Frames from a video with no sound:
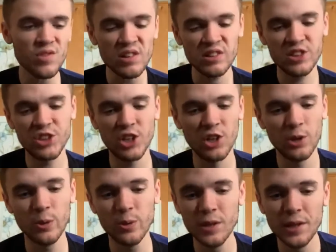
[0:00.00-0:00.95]

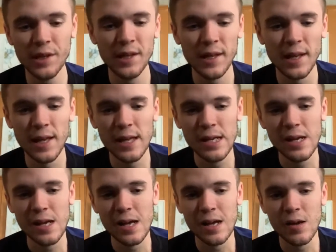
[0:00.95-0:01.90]
So
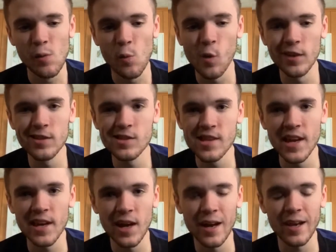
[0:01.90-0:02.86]
Wednesday
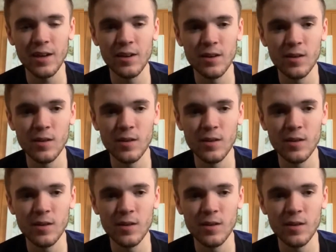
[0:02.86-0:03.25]
night,